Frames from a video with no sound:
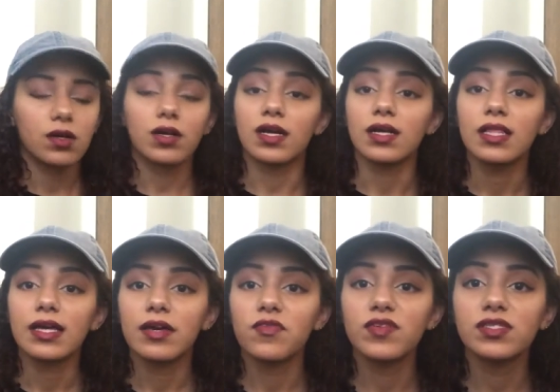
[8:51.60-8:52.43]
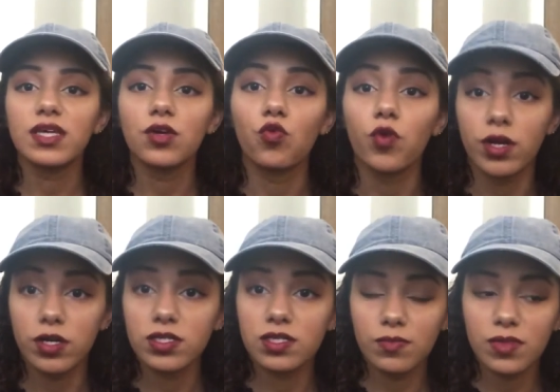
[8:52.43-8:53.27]
Okay, if it's like
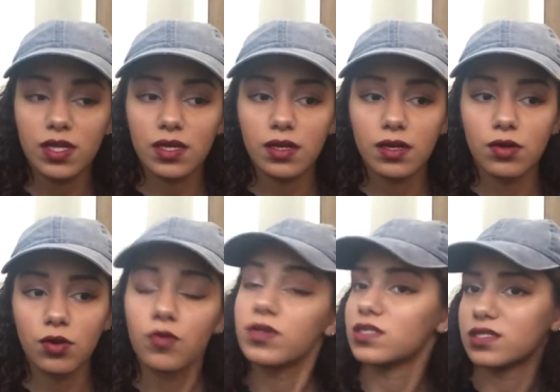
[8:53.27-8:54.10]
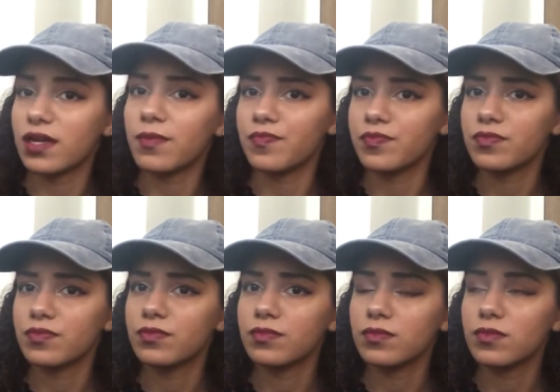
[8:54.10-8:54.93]
work or something, always on time.
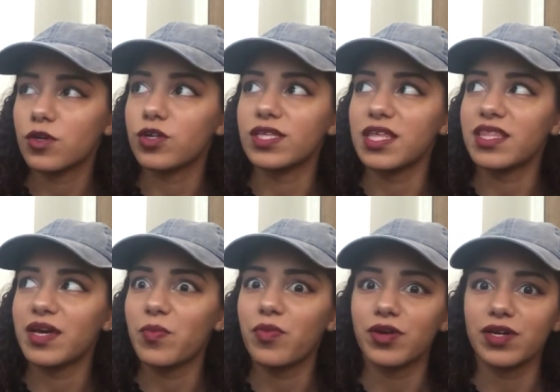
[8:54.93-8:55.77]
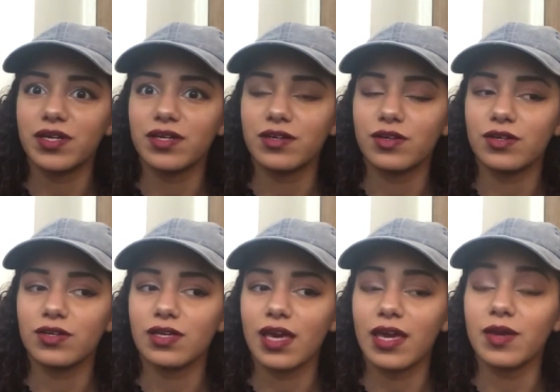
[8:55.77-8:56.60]
Or 99.8%
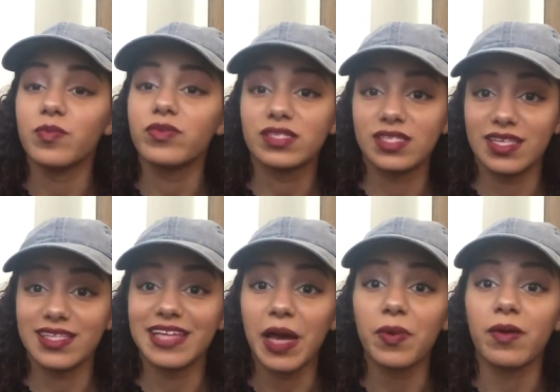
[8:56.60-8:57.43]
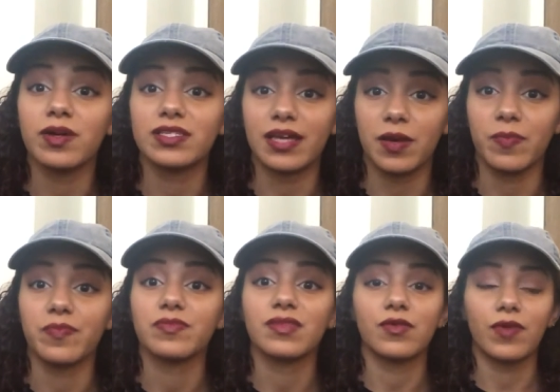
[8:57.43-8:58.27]
of the time, I'm on time,
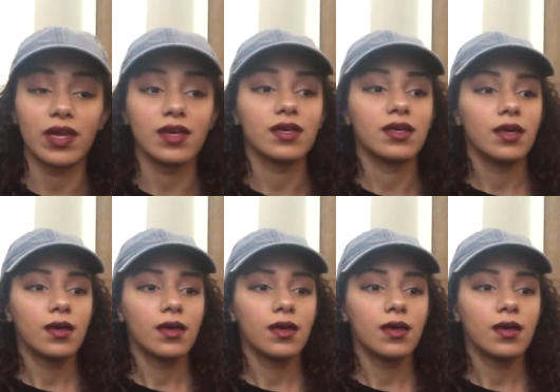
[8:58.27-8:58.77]
right?